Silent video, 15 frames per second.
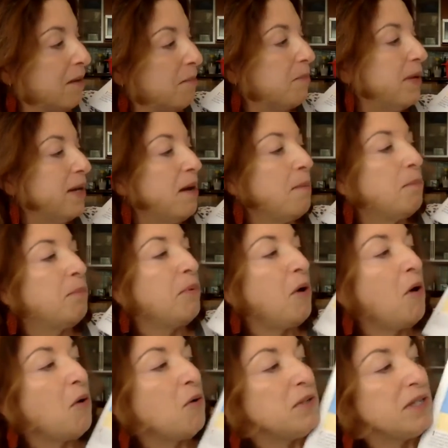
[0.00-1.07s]
But a
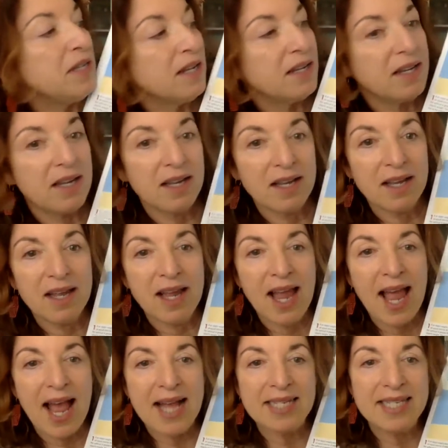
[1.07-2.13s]
boat
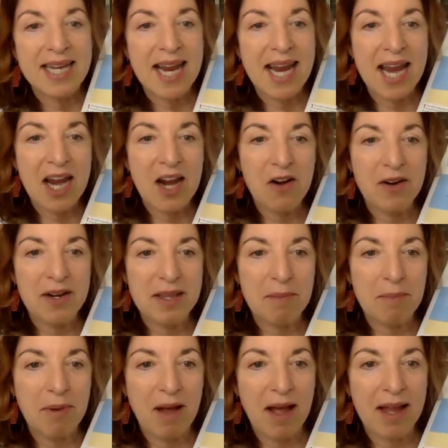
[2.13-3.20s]
has air at the
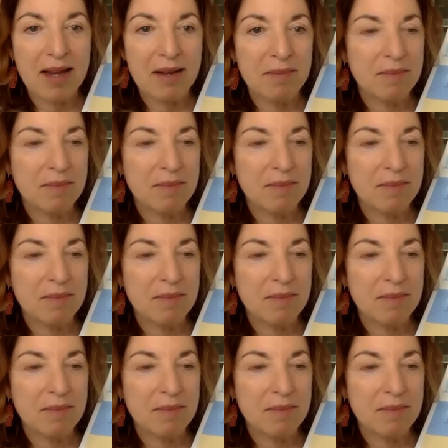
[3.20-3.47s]
bottom.